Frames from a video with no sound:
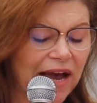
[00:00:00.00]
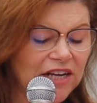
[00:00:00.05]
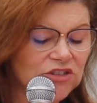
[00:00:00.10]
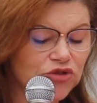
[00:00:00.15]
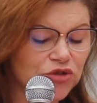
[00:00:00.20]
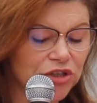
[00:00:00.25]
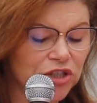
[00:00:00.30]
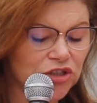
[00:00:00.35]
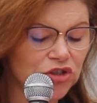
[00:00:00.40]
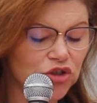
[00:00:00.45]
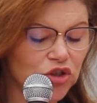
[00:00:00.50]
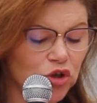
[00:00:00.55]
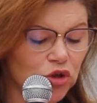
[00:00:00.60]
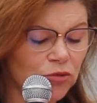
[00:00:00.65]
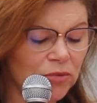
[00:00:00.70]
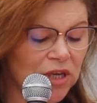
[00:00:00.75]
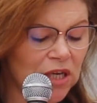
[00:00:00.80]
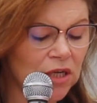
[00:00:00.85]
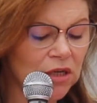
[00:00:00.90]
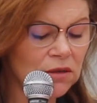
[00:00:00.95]
Patrick
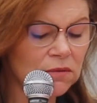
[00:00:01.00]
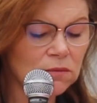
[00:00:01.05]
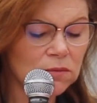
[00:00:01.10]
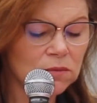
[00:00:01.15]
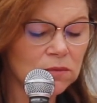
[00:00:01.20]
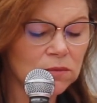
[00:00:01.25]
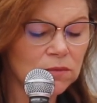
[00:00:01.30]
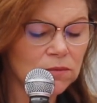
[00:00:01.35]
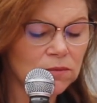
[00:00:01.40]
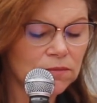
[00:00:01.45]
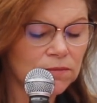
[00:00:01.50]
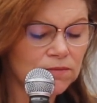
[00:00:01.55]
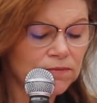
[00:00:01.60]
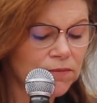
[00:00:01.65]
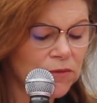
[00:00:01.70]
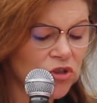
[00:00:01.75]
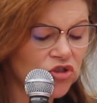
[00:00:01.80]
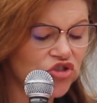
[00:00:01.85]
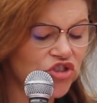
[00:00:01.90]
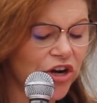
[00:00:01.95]
Toomey,
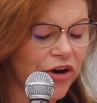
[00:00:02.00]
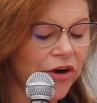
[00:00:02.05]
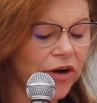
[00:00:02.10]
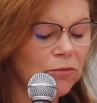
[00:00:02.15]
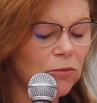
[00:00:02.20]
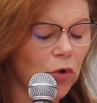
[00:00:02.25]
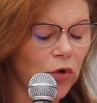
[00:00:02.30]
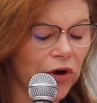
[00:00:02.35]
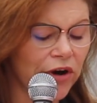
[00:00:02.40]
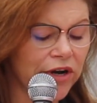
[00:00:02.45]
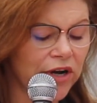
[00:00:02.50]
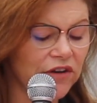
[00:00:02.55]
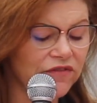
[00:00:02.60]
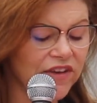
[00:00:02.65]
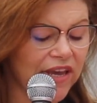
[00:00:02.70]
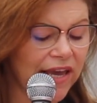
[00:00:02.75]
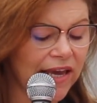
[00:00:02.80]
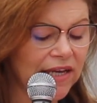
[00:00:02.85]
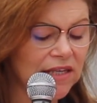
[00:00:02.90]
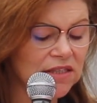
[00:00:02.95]
Jerry Morin
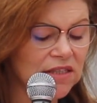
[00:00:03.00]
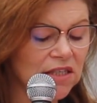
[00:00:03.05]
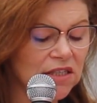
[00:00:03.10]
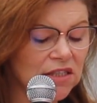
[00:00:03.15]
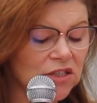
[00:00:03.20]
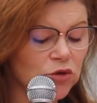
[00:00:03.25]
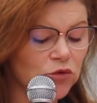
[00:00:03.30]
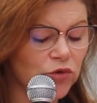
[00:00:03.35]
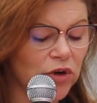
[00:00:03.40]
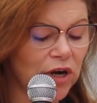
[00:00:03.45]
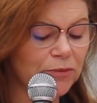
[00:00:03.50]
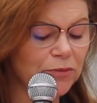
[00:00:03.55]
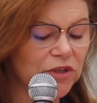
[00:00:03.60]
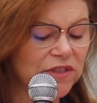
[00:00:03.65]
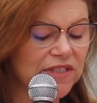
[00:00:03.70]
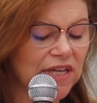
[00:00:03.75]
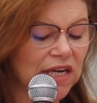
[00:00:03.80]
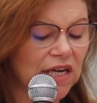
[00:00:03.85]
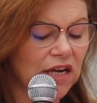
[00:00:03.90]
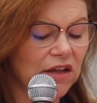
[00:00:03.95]
of Kansas,
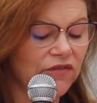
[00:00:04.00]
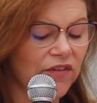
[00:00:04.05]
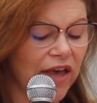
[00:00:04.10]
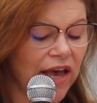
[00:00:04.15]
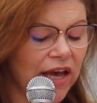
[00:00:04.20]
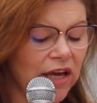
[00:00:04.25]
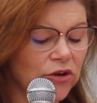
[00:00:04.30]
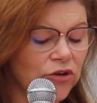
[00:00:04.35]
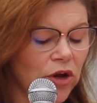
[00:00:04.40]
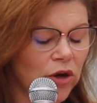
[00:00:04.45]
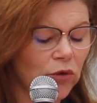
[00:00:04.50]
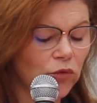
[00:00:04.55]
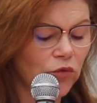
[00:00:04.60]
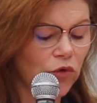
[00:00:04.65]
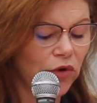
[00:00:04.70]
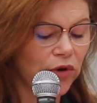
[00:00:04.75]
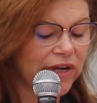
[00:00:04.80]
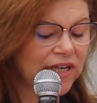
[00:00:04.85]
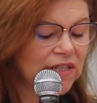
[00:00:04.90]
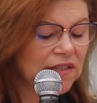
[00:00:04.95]
Representative Ed
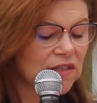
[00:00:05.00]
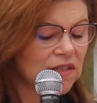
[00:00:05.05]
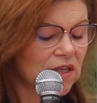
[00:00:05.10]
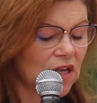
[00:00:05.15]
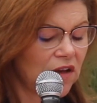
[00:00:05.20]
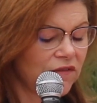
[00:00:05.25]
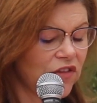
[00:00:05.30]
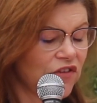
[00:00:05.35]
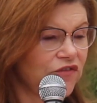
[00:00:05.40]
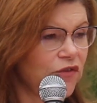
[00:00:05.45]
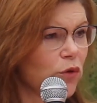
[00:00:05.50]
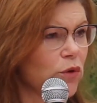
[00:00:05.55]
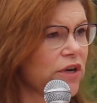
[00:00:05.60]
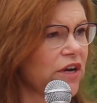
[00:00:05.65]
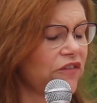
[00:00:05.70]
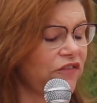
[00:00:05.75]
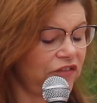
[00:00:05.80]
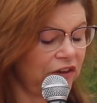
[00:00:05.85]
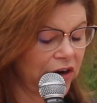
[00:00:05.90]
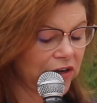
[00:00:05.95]
Royce of the
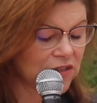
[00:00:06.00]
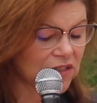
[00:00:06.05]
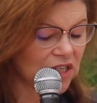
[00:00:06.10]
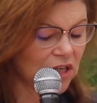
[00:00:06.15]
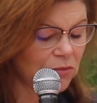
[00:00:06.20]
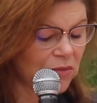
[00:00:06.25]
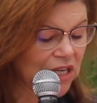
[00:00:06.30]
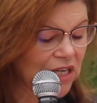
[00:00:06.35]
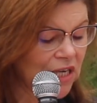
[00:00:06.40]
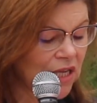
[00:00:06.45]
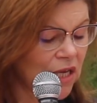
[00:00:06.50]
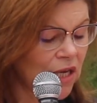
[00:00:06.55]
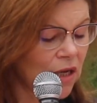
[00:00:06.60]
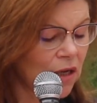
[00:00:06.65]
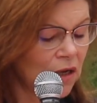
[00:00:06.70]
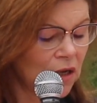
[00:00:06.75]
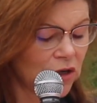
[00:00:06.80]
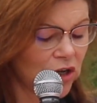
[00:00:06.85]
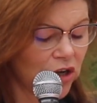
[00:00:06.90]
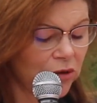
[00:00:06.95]
Foreign Affairs
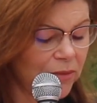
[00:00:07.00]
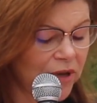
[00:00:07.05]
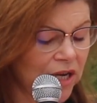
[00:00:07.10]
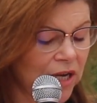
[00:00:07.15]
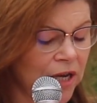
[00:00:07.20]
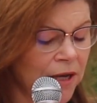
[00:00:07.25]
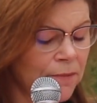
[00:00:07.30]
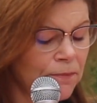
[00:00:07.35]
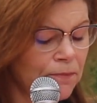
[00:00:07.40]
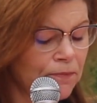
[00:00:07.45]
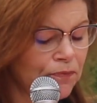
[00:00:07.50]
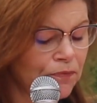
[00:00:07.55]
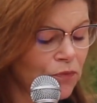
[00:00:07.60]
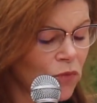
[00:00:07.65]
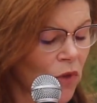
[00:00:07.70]
Committee,